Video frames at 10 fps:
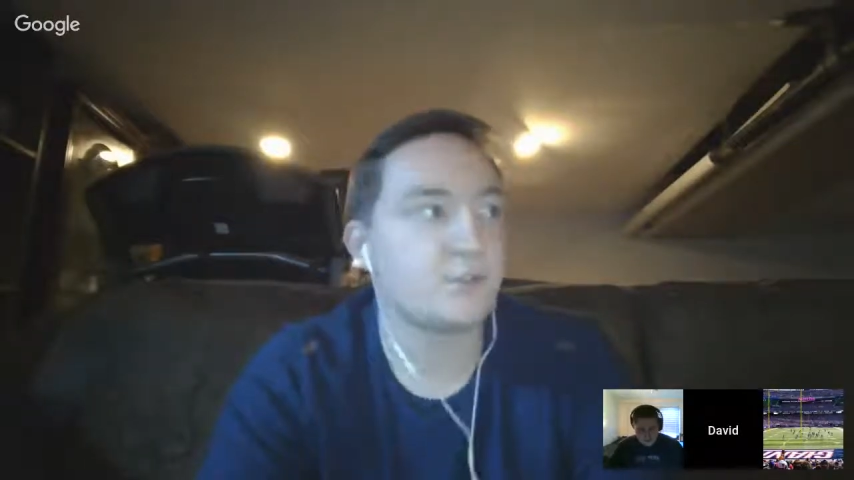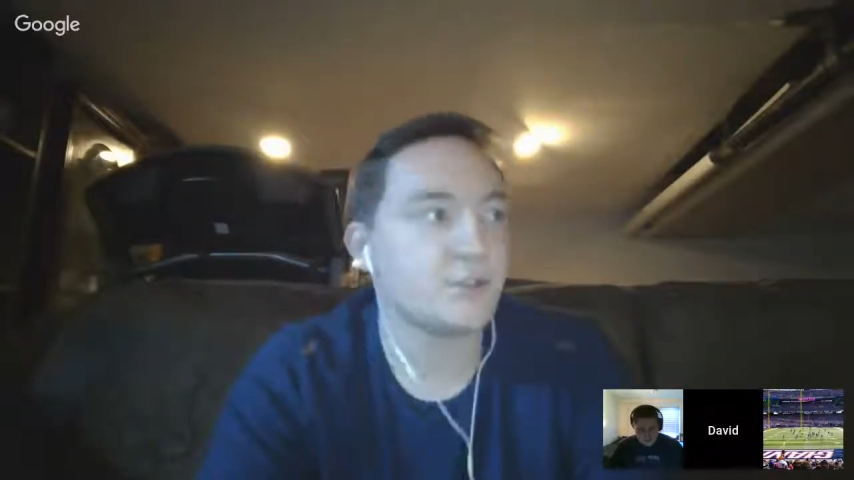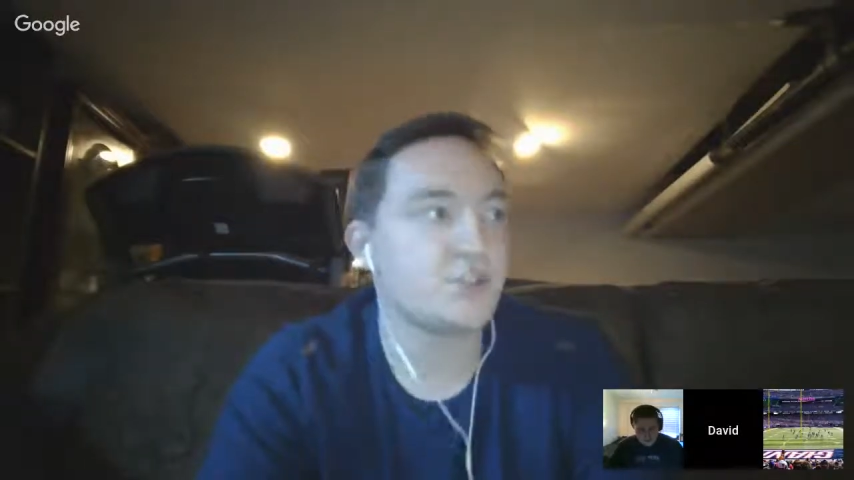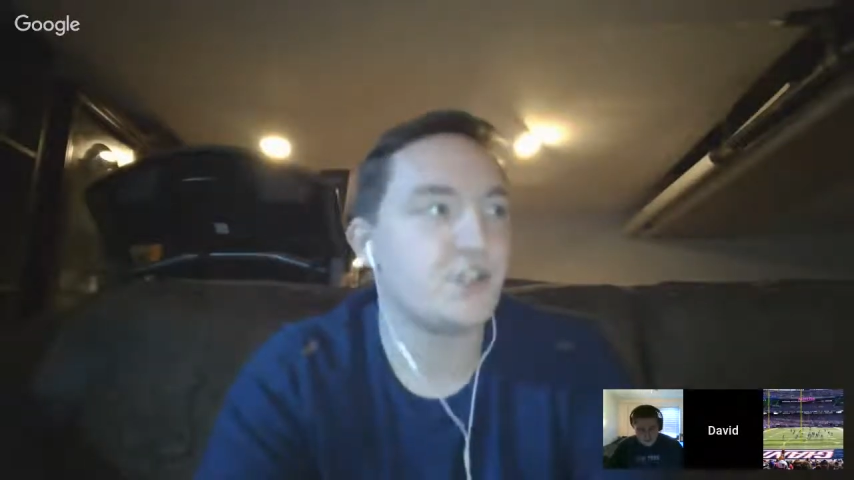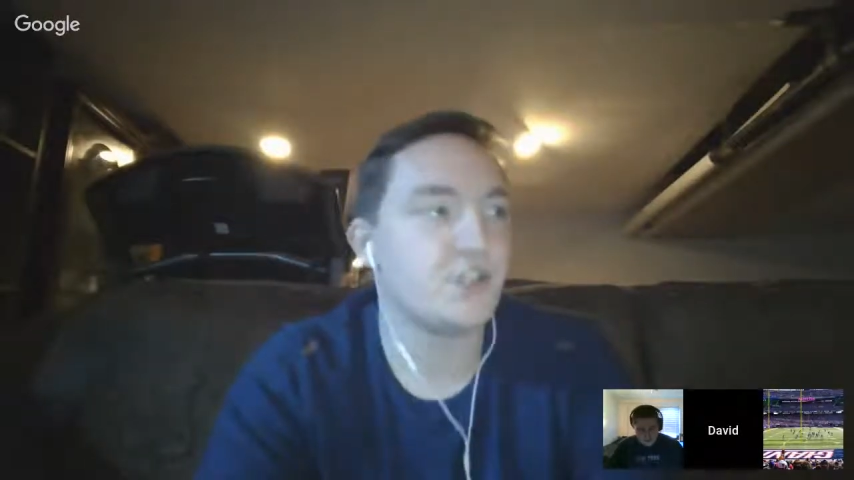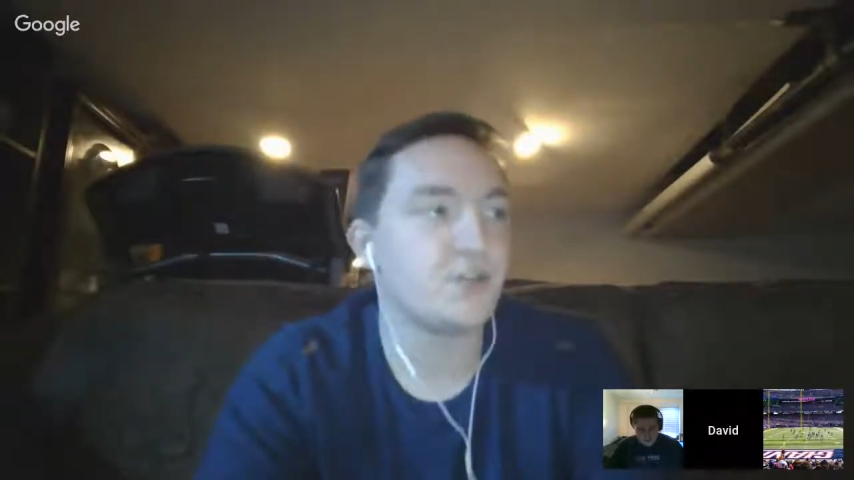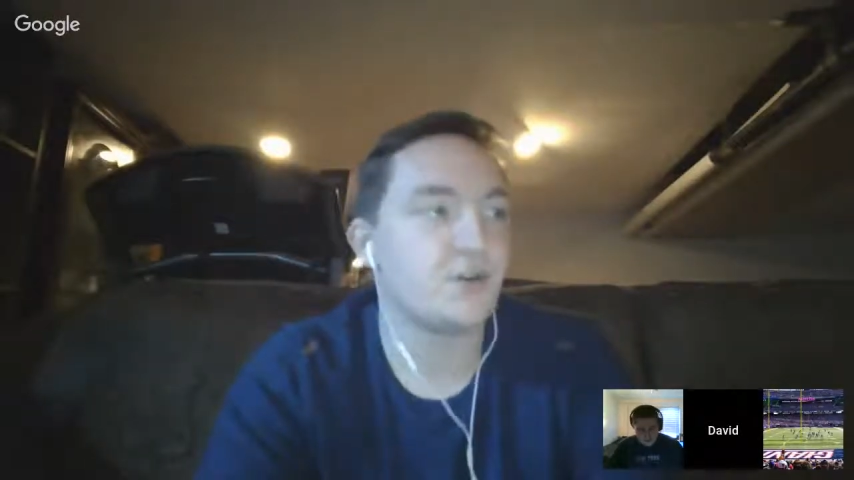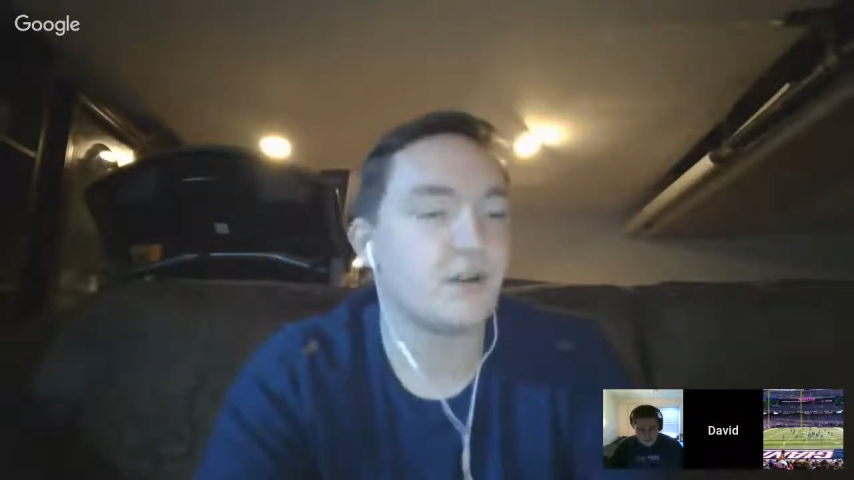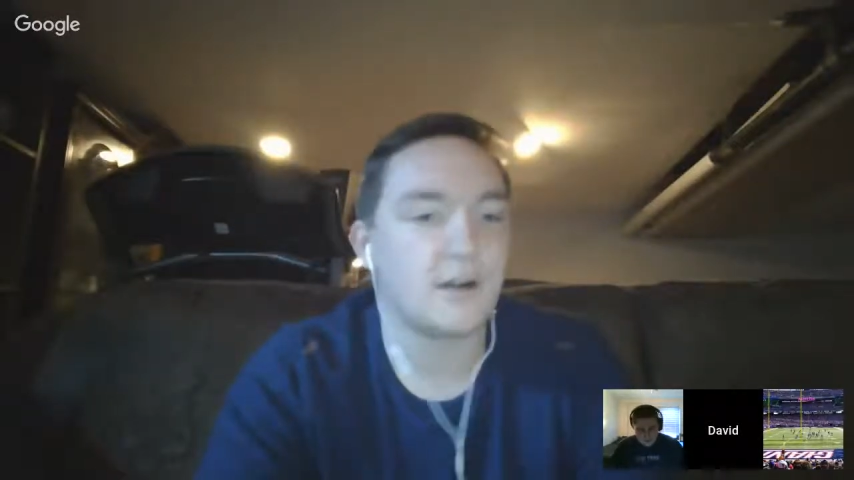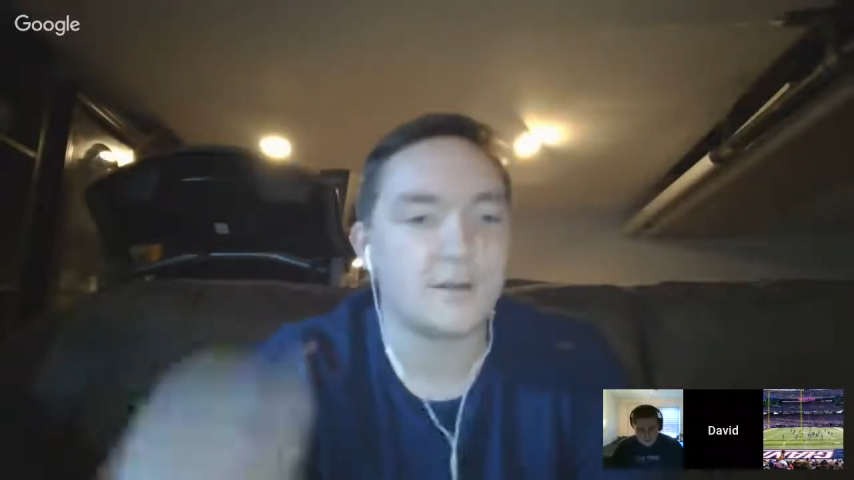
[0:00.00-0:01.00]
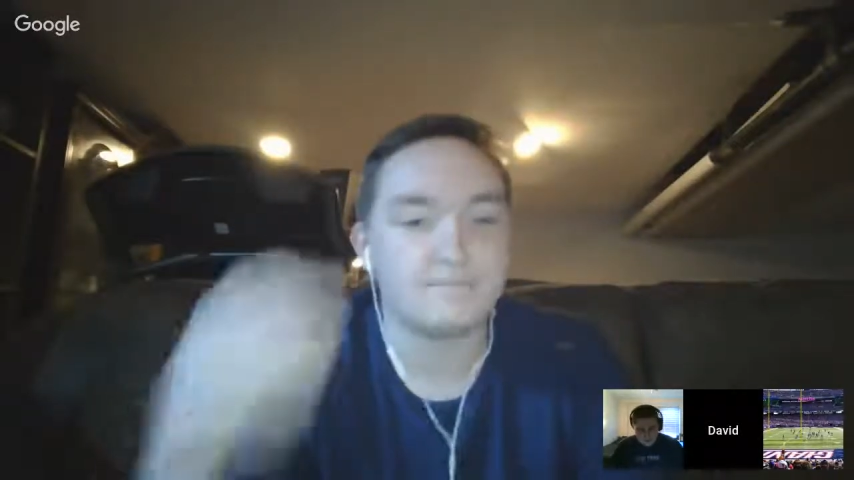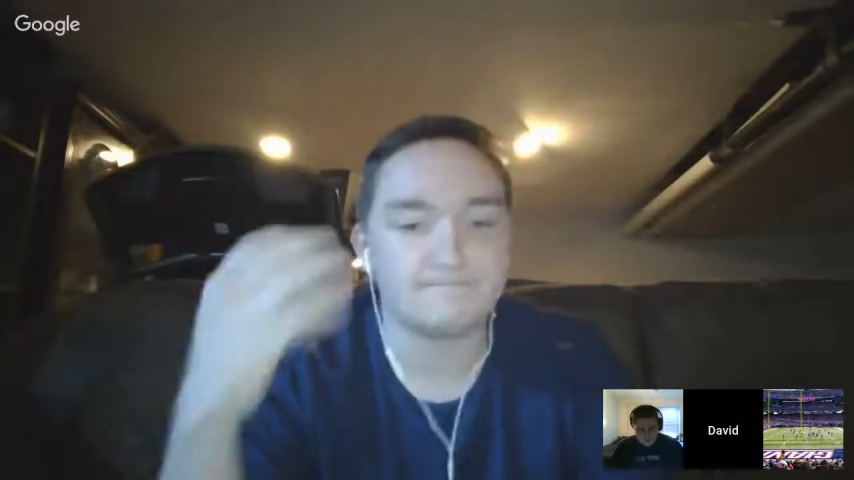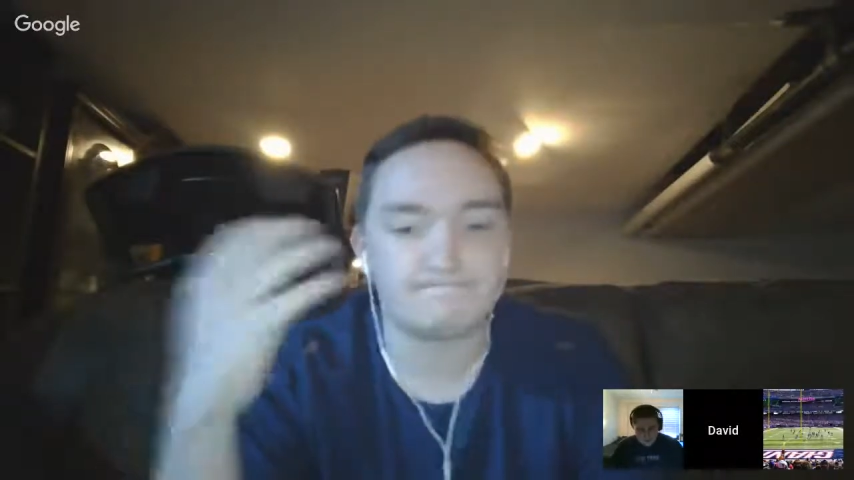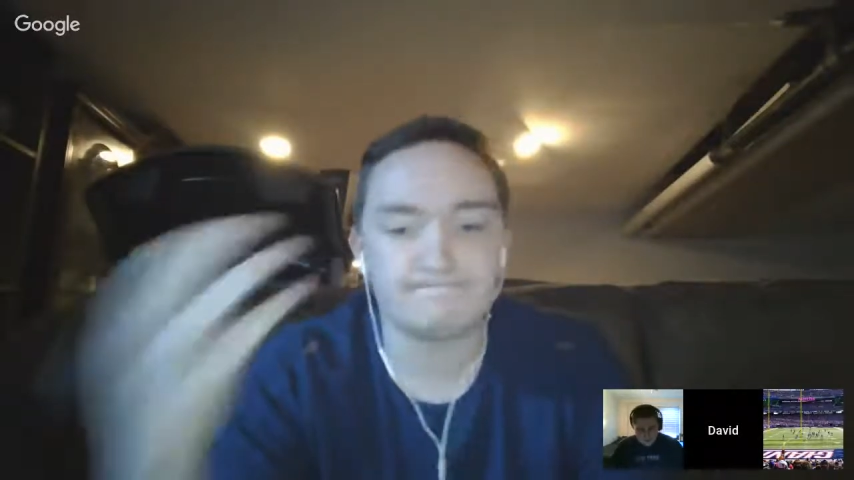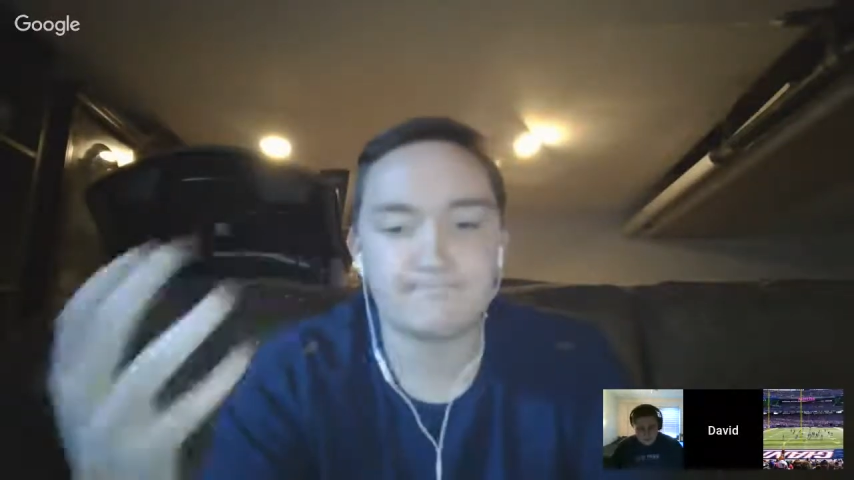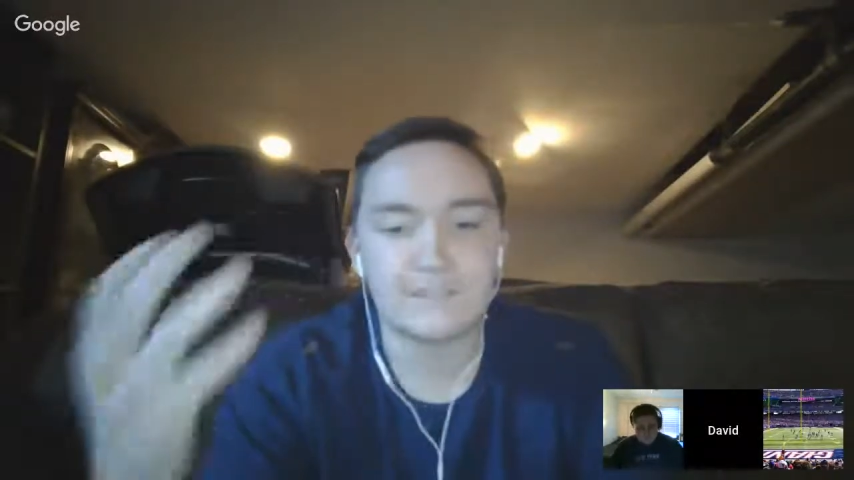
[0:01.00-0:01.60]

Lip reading: appreciate your